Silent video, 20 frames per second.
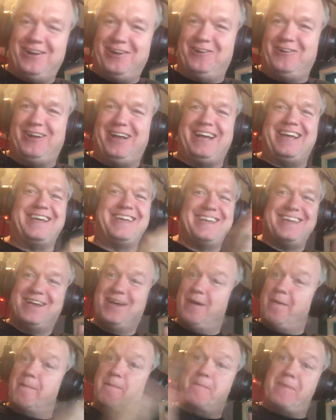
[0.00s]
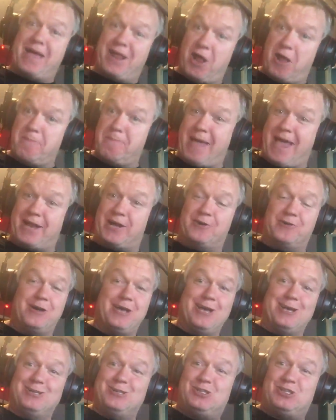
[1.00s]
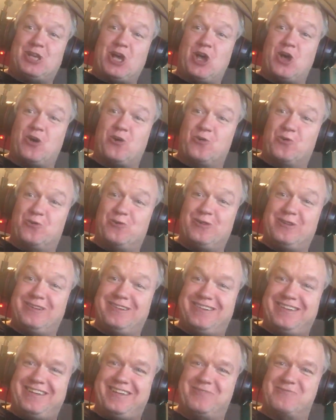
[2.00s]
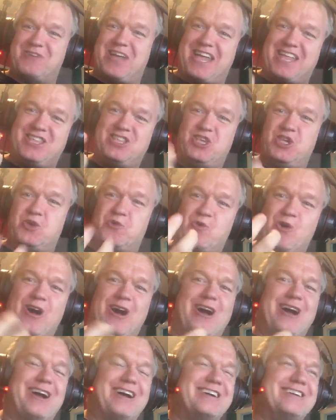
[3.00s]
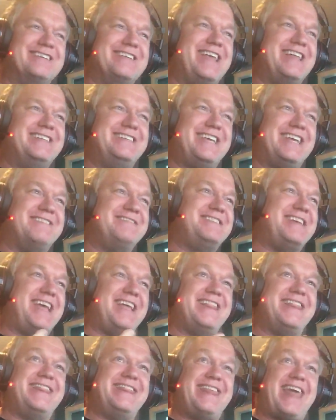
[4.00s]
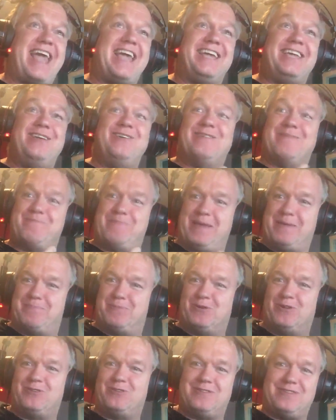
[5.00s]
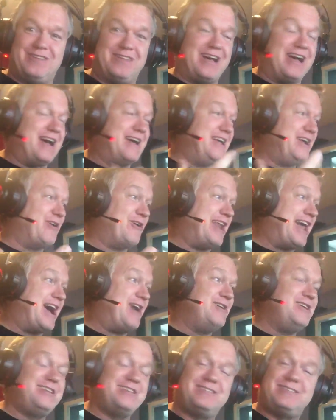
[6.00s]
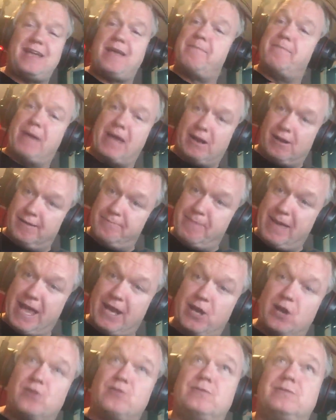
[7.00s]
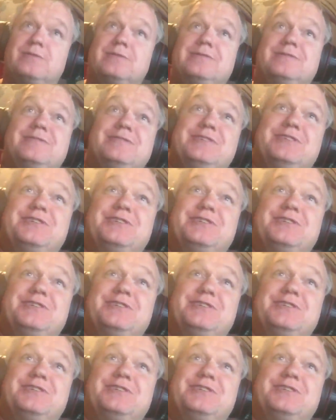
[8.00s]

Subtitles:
All right. Bet on Beto. So when you are, instead of saying thank you to people here on out, you just say bet on Beto.